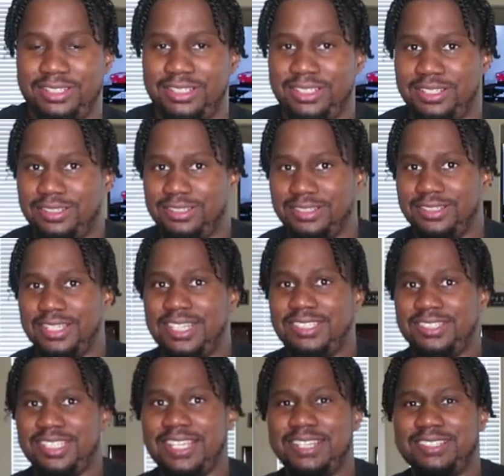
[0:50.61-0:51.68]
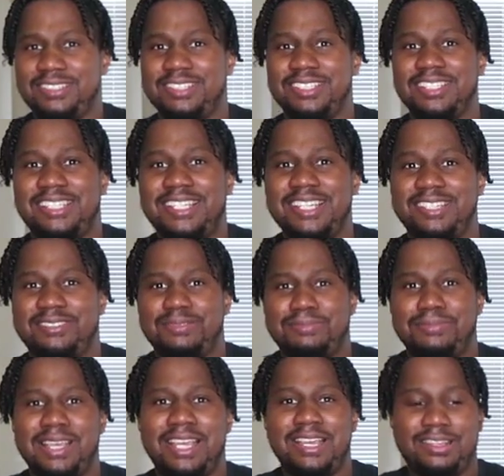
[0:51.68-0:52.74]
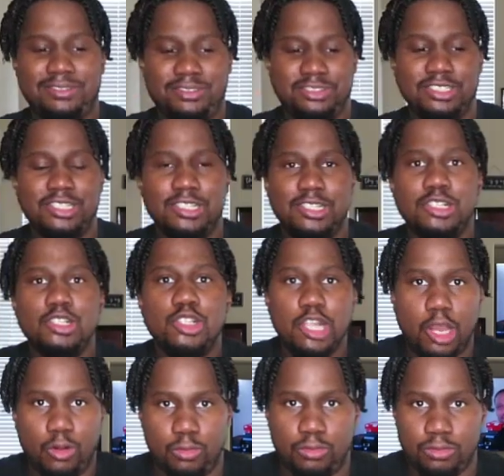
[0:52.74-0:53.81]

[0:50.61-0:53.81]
Yeah, let's get to the kick. Down to low.